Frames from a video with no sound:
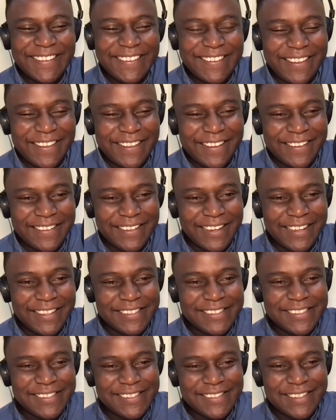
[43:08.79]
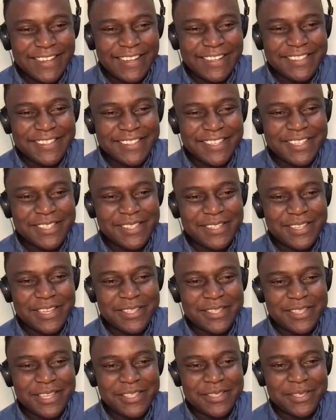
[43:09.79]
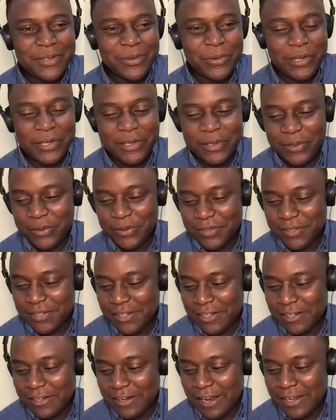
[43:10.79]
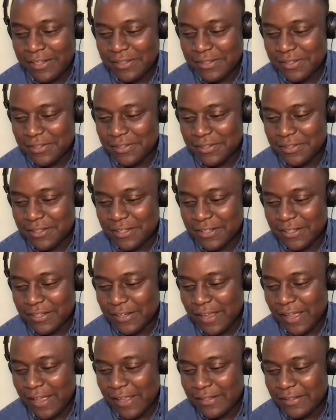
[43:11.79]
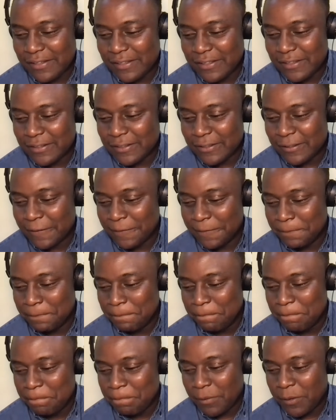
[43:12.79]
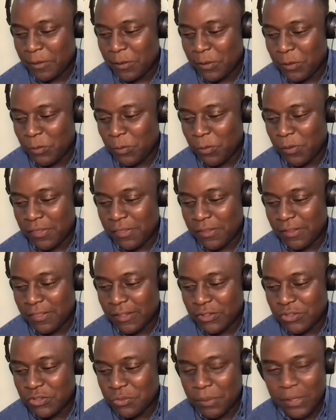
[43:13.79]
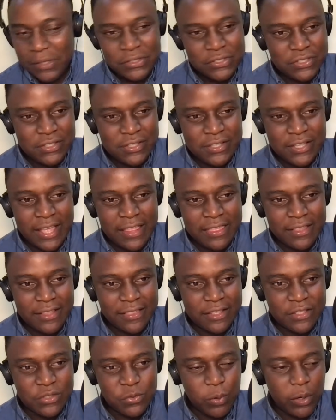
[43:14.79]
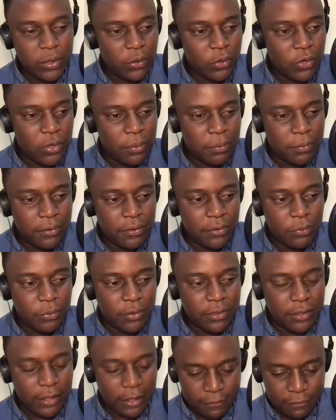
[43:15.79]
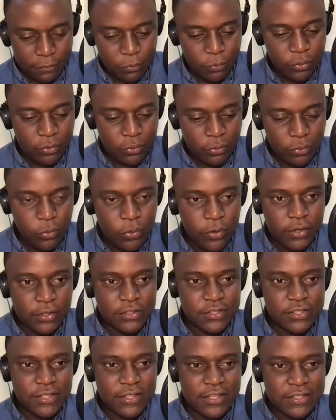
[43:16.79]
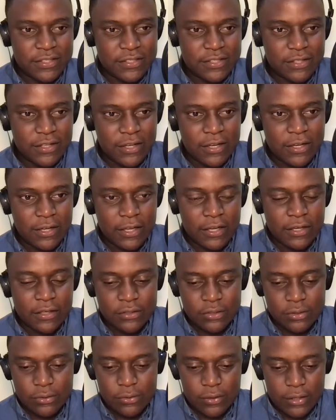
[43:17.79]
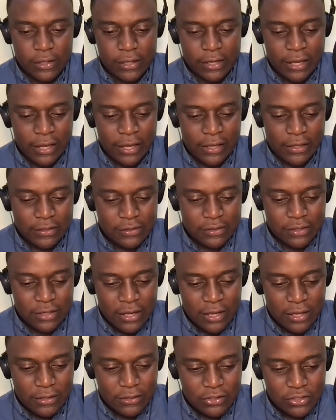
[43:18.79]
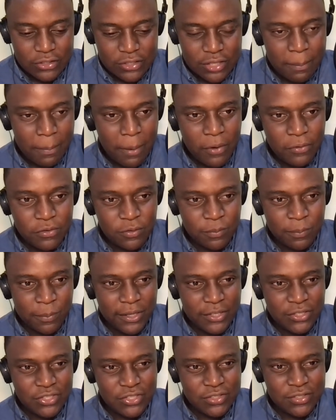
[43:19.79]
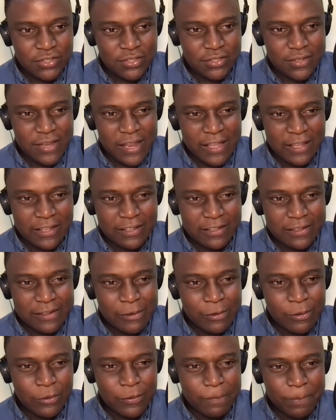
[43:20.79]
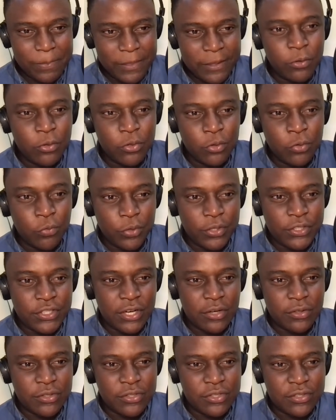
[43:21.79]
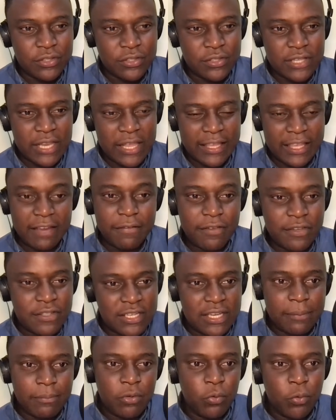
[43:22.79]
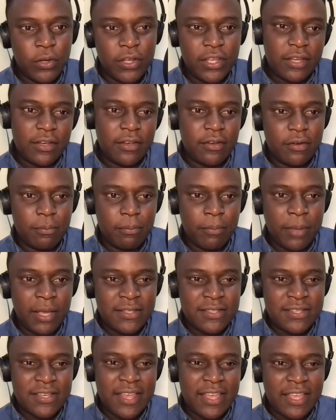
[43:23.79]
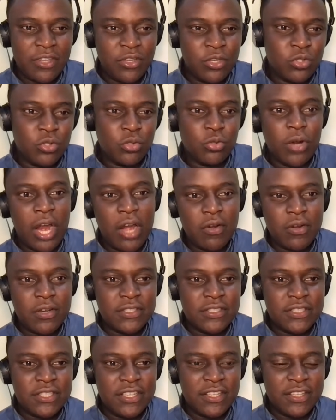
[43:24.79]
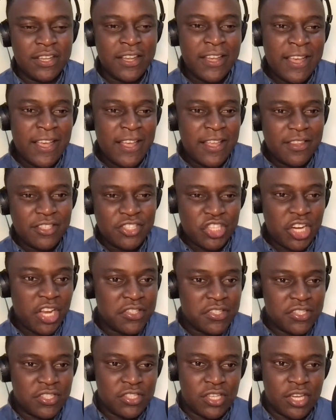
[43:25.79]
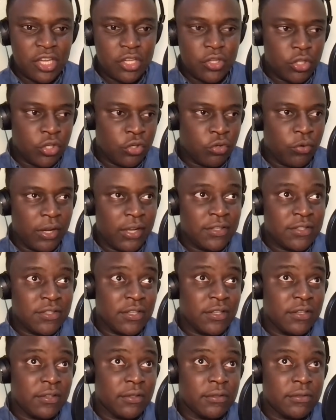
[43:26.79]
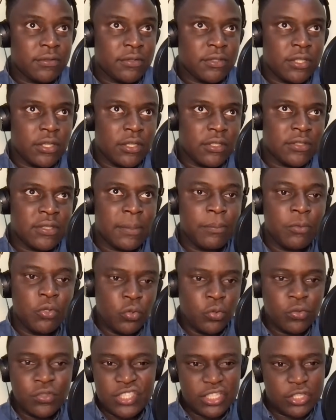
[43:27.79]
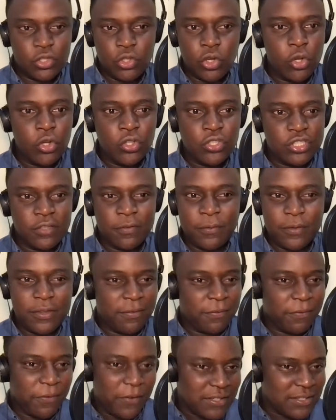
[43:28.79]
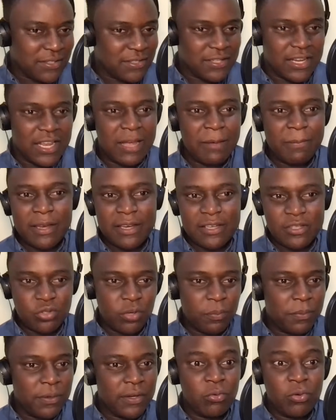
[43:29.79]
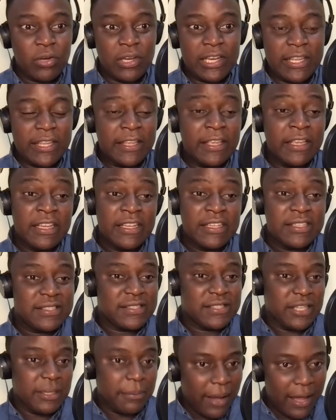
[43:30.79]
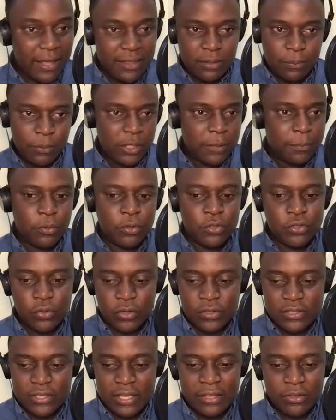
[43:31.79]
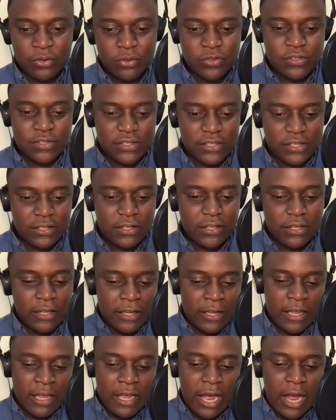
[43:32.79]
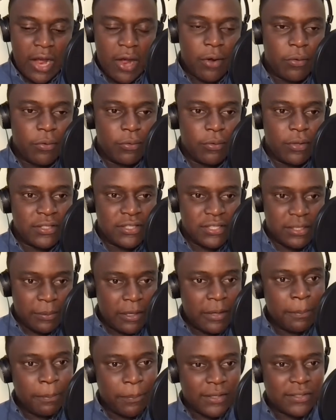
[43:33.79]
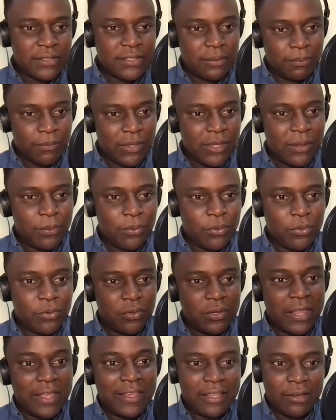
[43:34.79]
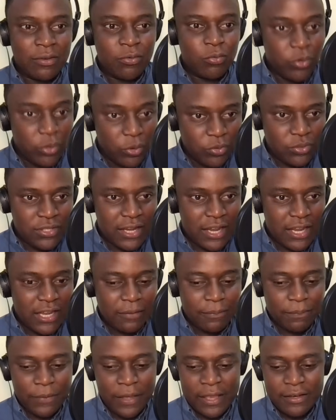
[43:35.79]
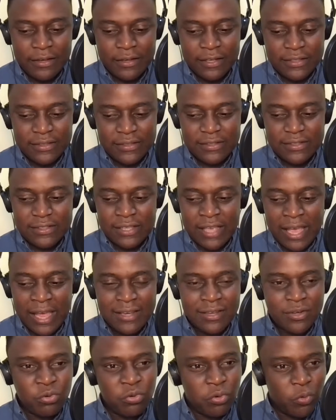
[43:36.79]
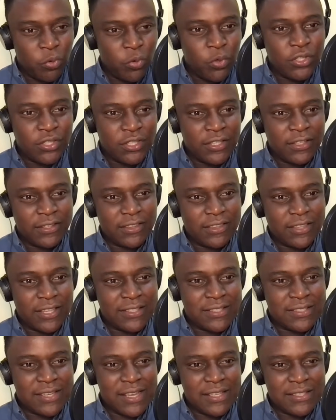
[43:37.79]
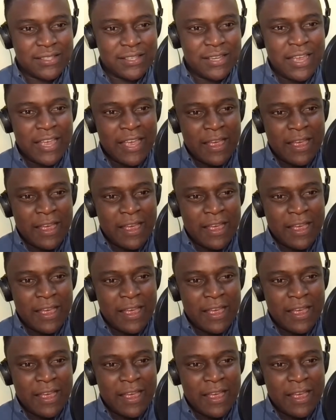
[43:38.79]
Yeah, nice, nice. That's a really good answer. And you know, one thing that you mentioned there, I think that's quite common with everyone who works in this industry is just the amount of patients like you reach out to. It's like every time you work in medtech and you do R&D, chances are you're creating some new technology for the first time that has not been really seen by other people. So it's like you see how it's impacting people like in real time, and it's kind of rewarding in that sense.